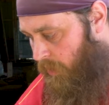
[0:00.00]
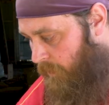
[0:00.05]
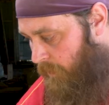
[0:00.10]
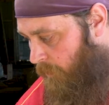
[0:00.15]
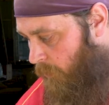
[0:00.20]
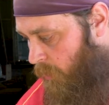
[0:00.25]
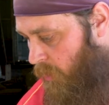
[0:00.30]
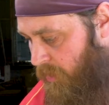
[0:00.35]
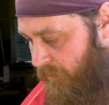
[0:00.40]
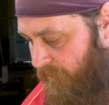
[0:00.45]

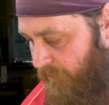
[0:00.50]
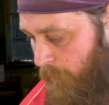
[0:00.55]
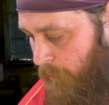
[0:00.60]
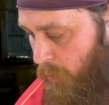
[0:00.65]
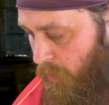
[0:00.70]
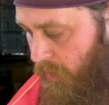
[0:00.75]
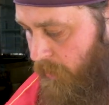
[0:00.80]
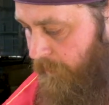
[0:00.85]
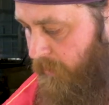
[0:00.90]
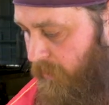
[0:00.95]
more of
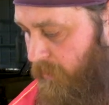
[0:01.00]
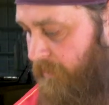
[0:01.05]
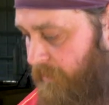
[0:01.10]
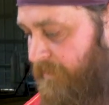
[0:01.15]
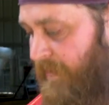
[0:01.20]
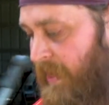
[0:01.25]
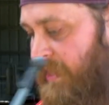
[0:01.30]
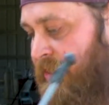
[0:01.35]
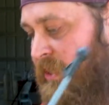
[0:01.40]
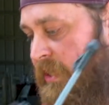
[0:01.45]
portable
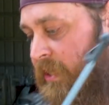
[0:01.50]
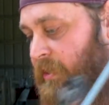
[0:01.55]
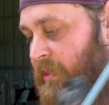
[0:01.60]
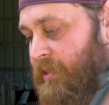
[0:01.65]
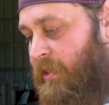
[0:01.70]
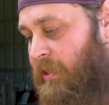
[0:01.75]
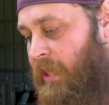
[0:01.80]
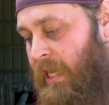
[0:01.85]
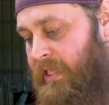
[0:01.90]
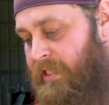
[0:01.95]
fencing,
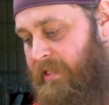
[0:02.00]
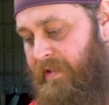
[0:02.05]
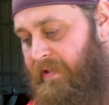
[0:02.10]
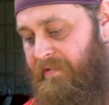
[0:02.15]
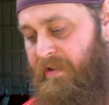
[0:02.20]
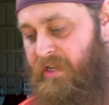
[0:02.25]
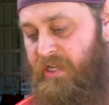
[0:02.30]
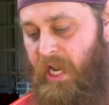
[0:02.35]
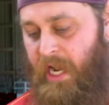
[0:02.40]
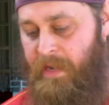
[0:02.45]
there's lots of
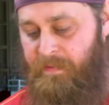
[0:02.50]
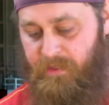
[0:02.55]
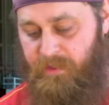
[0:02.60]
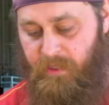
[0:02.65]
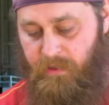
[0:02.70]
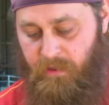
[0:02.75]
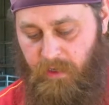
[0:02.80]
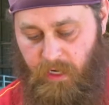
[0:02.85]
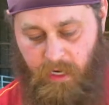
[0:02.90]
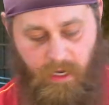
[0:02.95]
different types
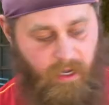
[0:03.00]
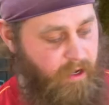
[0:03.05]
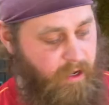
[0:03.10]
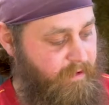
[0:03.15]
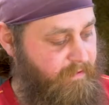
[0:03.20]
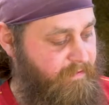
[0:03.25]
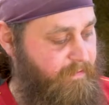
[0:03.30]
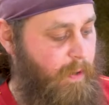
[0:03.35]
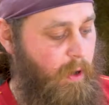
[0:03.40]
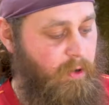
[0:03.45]

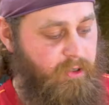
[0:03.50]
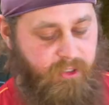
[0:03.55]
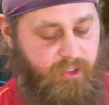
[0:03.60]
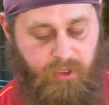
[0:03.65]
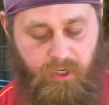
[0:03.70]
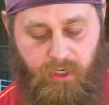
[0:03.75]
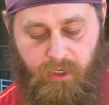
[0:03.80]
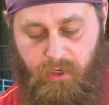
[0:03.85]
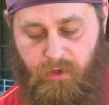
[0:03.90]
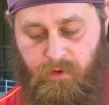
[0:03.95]
of posts
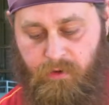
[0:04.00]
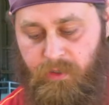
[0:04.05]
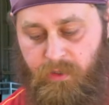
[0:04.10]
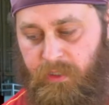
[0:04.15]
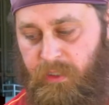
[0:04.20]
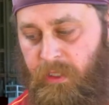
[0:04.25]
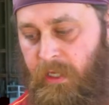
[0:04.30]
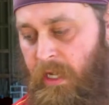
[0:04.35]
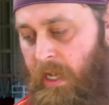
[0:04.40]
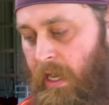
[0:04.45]
you can
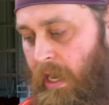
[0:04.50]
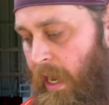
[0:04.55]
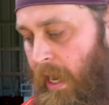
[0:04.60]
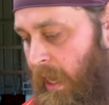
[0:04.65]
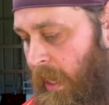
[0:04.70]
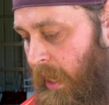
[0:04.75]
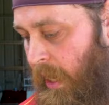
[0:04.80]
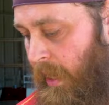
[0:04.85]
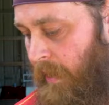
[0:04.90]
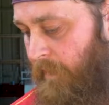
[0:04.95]
use.
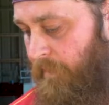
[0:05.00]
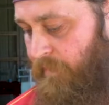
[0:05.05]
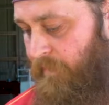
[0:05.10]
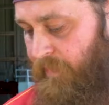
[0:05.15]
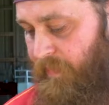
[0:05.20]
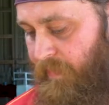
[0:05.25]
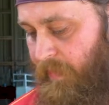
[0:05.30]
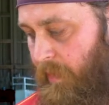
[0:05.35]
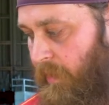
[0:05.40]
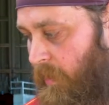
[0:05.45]

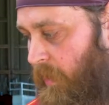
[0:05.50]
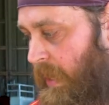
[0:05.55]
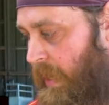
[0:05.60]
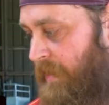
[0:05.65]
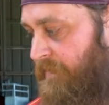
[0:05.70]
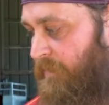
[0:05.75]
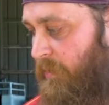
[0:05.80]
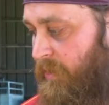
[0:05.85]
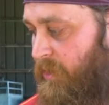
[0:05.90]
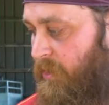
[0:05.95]

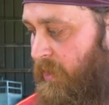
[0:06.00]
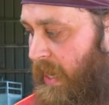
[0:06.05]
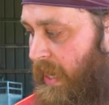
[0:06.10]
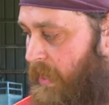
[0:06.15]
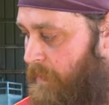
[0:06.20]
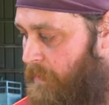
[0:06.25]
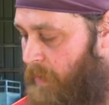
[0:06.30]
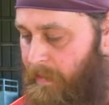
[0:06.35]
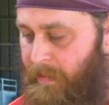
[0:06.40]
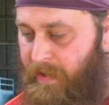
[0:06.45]
If we're doing
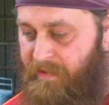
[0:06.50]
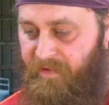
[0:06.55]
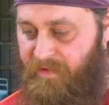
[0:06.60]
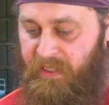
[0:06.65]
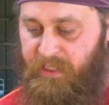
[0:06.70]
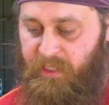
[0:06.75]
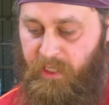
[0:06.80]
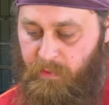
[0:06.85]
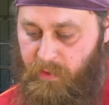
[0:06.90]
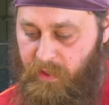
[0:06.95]
any permanent
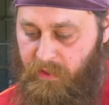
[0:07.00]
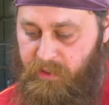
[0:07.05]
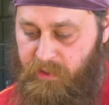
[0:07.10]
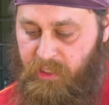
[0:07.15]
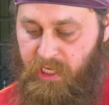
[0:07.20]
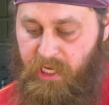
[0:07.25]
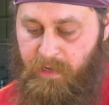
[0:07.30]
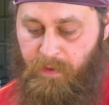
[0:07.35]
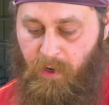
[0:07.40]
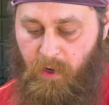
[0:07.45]
fencing, we use a
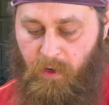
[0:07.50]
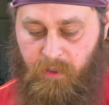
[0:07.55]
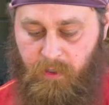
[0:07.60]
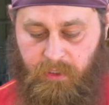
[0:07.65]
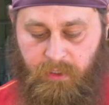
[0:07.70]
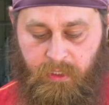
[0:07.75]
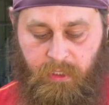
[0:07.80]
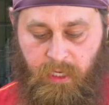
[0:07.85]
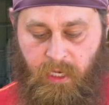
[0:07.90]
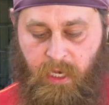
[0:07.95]

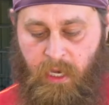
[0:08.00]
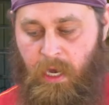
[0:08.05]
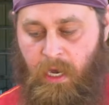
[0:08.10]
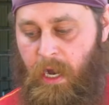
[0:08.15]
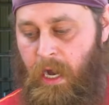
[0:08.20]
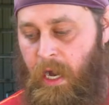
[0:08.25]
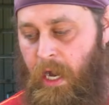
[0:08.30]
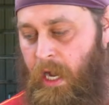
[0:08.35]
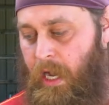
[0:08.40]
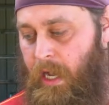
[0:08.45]
T-post.
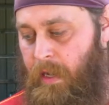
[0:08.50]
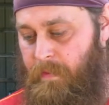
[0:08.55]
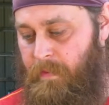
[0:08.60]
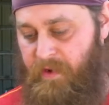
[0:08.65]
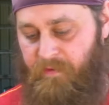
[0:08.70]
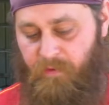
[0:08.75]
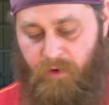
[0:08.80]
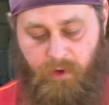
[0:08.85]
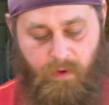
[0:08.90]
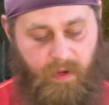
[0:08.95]

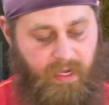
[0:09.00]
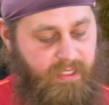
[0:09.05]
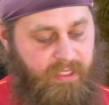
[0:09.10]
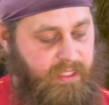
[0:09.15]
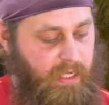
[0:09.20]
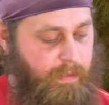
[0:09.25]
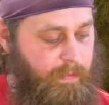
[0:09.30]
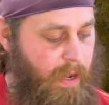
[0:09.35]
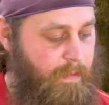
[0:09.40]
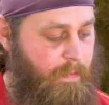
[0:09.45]
If we're doing
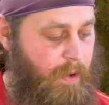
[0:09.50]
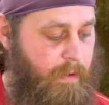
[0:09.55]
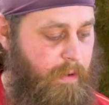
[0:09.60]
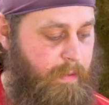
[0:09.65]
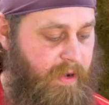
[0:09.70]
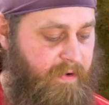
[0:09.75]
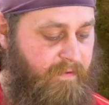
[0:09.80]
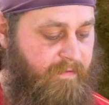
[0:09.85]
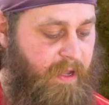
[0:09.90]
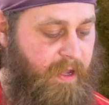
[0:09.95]

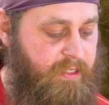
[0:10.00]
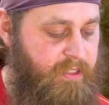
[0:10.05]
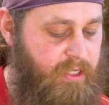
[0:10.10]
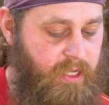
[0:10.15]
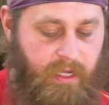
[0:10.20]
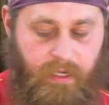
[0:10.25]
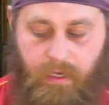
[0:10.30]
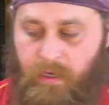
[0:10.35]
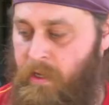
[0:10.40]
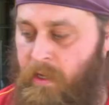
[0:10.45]
semi-permanent
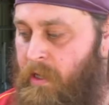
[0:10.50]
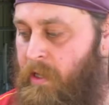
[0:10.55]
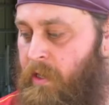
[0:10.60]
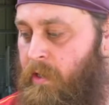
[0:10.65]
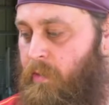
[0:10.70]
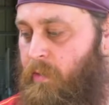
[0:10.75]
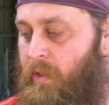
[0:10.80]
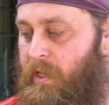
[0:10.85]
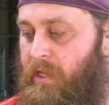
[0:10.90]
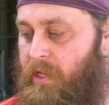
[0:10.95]
fencing,
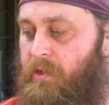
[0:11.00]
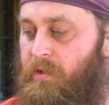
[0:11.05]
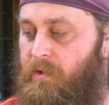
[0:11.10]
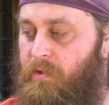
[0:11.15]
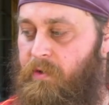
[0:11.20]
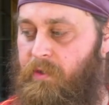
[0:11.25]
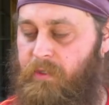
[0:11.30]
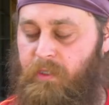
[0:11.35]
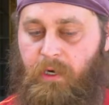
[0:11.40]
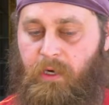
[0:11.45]
we can
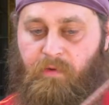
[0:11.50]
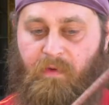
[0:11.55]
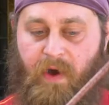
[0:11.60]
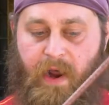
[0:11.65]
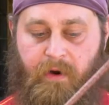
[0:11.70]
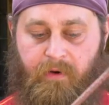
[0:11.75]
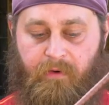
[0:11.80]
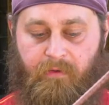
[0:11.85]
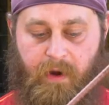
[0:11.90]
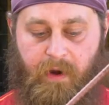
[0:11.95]
use a
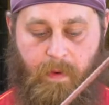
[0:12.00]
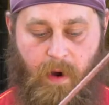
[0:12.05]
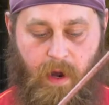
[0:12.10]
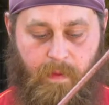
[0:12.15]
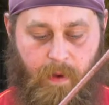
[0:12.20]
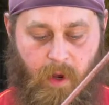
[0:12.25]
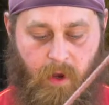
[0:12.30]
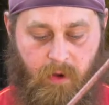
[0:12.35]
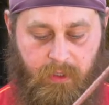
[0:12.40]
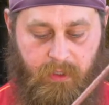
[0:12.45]
round
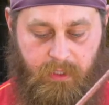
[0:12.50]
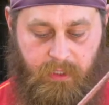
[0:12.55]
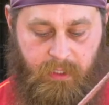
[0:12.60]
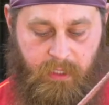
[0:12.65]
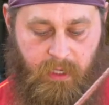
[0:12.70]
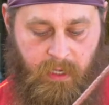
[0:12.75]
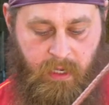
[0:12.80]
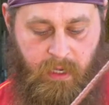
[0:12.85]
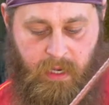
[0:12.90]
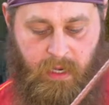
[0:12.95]
rebar
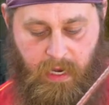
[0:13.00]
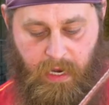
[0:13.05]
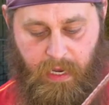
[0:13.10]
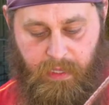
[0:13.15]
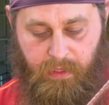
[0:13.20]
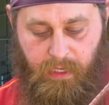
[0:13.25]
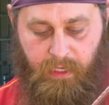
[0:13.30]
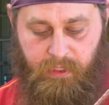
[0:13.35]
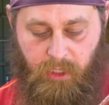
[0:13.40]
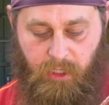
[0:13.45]
post.
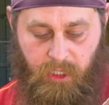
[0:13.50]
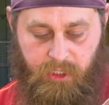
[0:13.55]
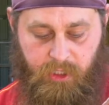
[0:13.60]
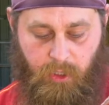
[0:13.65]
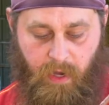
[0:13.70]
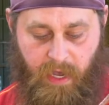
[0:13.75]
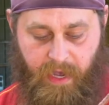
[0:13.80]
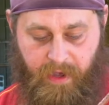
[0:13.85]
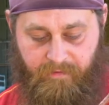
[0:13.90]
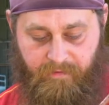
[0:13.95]
And these
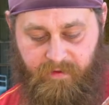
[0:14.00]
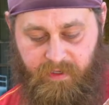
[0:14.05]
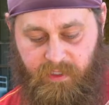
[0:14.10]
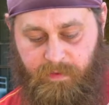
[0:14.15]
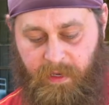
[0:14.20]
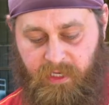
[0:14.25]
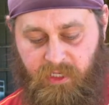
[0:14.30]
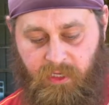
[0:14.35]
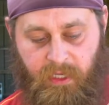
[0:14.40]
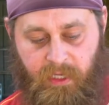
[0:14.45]
also have
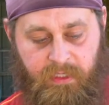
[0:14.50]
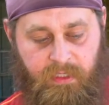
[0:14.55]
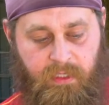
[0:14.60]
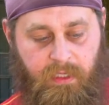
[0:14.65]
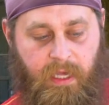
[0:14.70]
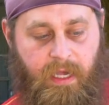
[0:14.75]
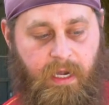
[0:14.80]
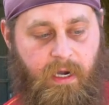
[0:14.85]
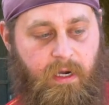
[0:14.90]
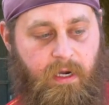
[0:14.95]
special
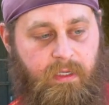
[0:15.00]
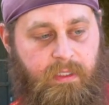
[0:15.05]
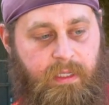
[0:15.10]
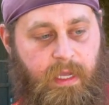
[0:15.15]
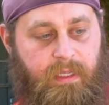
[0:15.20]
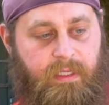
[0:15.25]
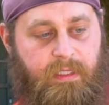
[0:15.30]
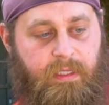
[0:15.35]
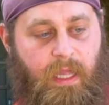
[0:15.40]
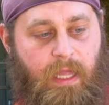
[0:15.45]
insulators
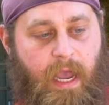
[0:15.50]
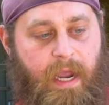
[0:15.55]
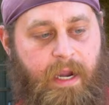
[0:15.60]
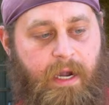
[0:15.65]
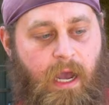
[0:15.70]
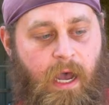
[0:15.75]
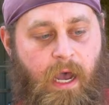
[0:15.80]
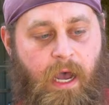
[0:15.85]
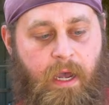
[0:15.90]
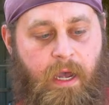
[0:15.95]
that slide
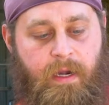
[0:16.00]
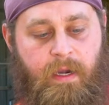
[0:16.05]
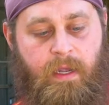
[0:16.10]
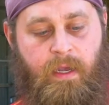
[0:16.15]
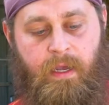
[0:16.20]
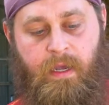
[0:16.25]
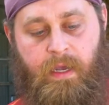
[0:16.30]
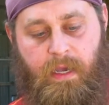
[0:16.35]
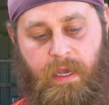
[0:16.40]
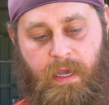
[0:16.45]
on
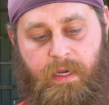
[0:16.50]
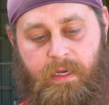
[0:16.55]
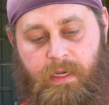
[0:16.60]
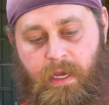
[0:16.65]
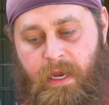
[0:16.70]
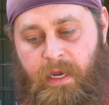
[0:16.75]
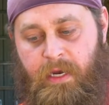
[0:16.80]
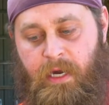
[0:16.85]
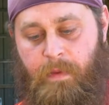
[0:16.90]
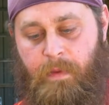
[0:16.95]
and
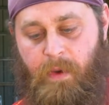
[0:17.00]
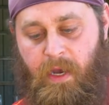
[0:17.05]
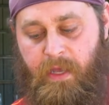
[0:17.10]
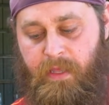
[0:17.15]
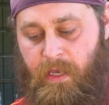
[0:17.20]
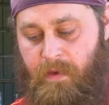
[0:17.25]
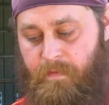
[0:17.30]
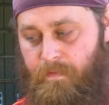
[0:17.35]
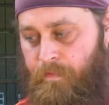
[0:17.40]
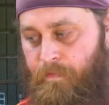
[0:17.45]
tighten up
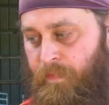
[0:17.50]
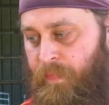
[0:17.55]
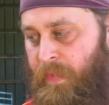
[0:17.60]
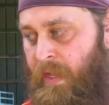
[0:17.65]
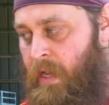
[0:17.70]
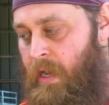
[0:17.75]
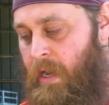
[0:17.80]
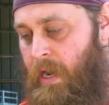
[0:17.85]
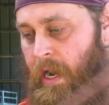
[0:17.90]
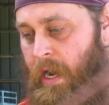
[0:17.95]
on them.
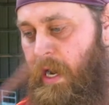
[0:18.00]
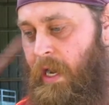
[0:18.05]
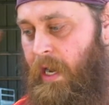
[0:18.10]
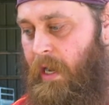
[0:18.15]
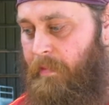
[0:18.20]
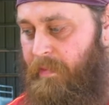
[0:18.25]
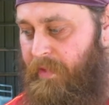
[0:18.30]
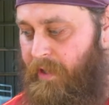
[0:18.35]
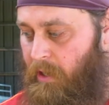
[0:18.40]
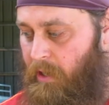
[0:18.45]

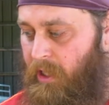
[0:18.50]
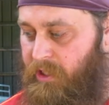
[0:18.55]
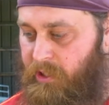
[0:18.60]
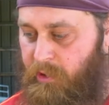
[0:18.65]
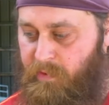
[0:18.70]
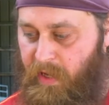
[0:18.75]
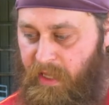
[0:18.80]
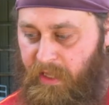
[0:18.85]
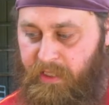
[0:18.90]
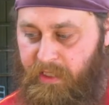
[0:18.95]
They're
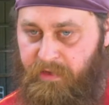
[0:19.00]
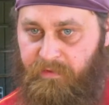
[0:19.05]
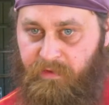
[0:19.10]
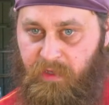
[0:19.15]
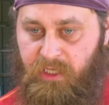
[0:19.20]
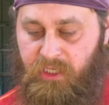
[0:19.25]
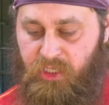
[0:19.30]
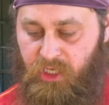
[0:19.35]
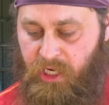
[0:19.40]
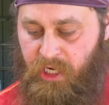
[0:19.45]
also
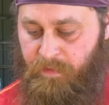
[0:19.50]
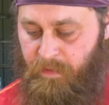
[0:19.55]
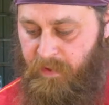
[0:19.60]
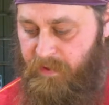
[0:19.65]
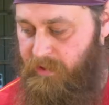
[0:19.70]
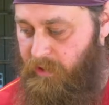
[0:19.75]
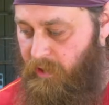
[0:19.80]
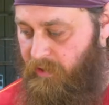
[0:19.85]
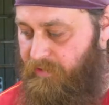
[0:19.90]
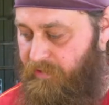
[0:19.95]
relatively cheap.
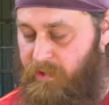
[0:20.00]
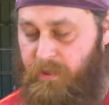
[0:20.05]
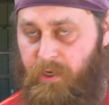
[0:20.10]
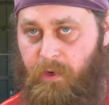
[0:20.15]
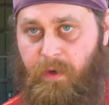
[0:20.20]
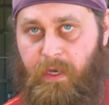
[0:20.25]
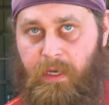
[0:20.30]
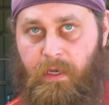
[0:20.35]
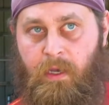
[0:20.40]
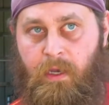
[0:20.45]
So if you're
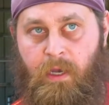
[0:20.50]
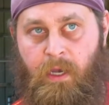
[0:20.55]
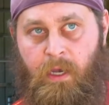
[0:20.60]
doing